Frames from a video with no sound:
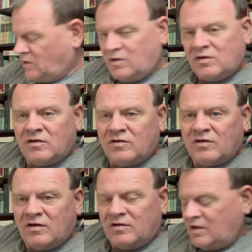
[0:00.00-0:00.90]
let
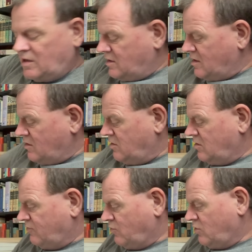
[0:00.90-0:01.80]
me take it out
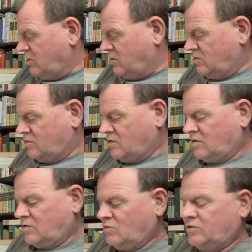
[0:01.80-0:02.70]
here for you. I'll try
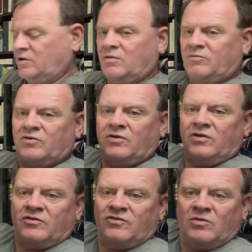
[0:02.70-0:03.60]
to hold it up so you
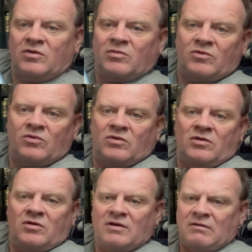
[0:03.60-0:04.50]
can see what I'm doing.